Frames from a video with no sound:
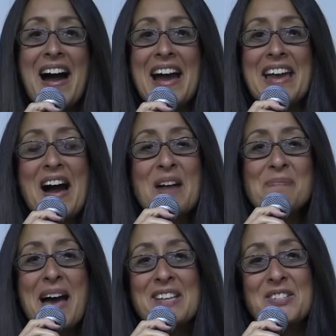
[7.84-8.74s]
Hi, I'm
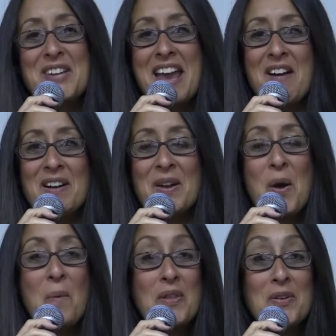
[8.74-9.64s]
Pastor Karen.
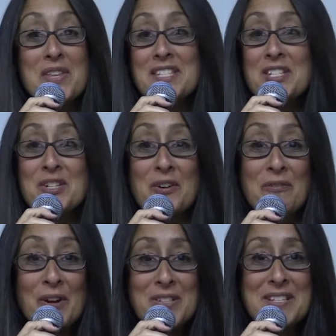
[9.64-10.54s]
Whether this is your
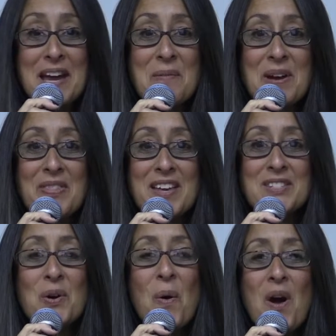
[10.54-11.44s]
first time with
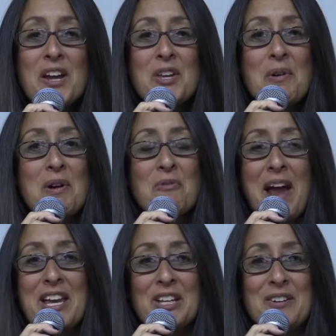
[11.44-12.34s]
us or you're a
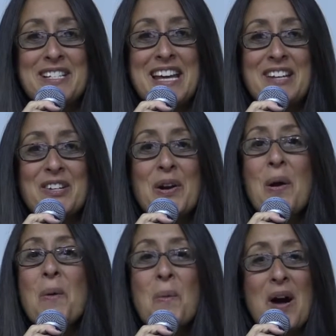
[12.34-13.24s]
regular attender,
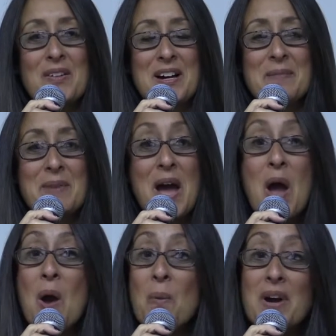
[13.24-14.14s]
welcome.
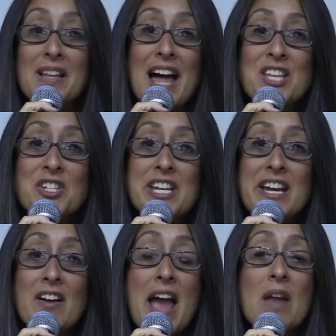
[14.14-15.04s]
We're glad you're
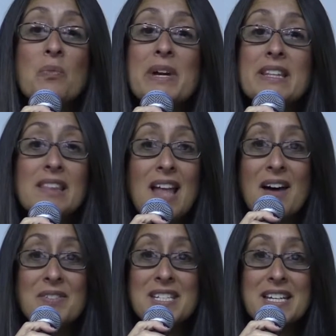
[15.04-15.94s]
here and we'd
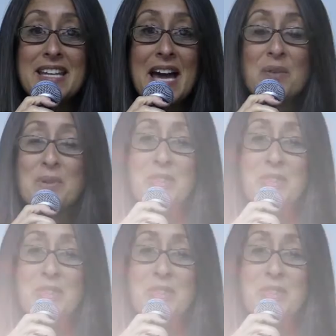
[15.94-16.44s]
love to connect